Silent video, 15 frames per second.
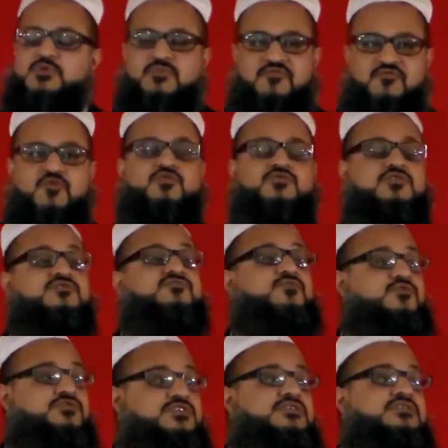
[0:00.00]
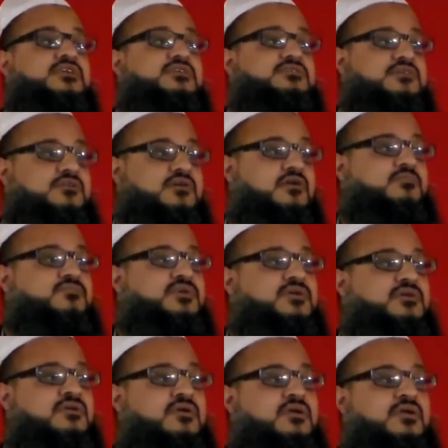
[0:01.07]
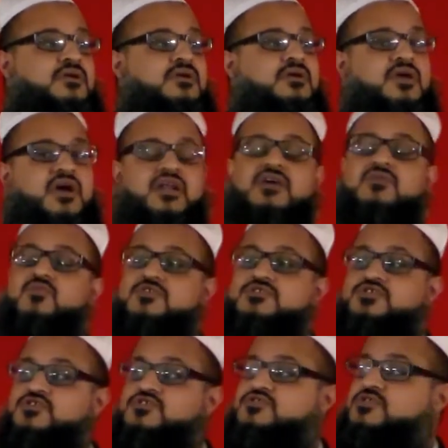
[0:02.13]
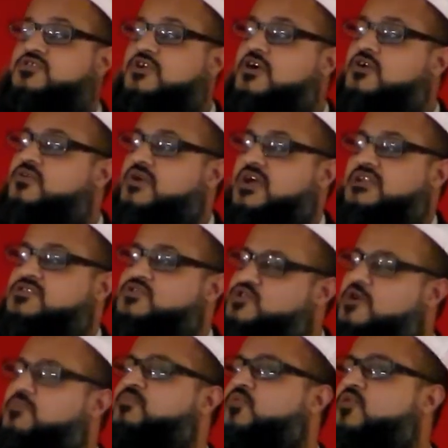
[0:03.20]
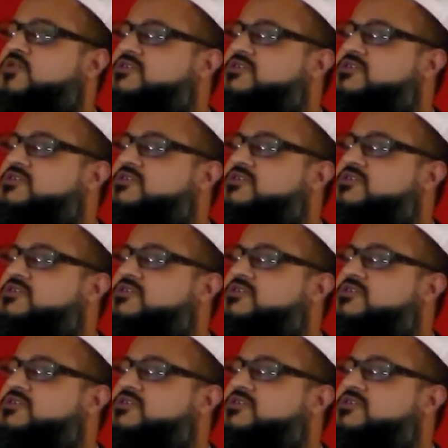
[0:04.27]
me before those 14 days are up. And I want you to go and chop